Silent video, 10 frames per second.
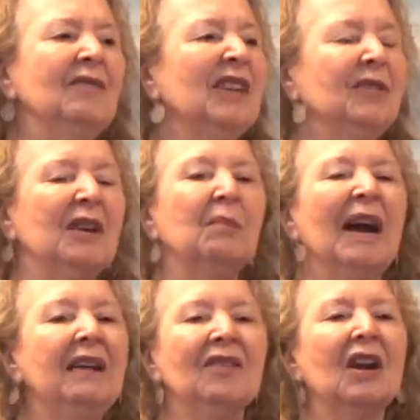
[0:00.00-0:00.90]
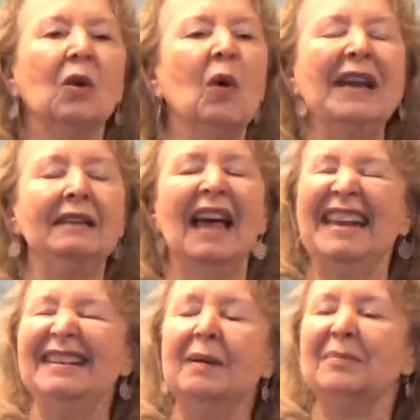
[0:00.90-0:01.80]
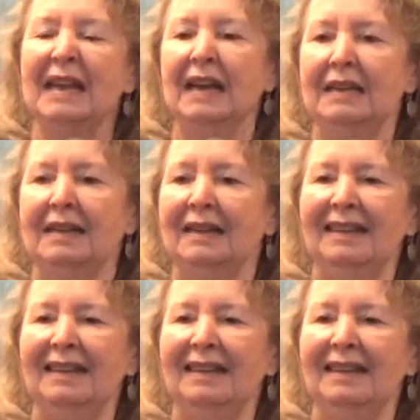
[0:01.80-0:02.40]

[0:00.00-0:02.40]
even if their minds aren't quite lined up yet,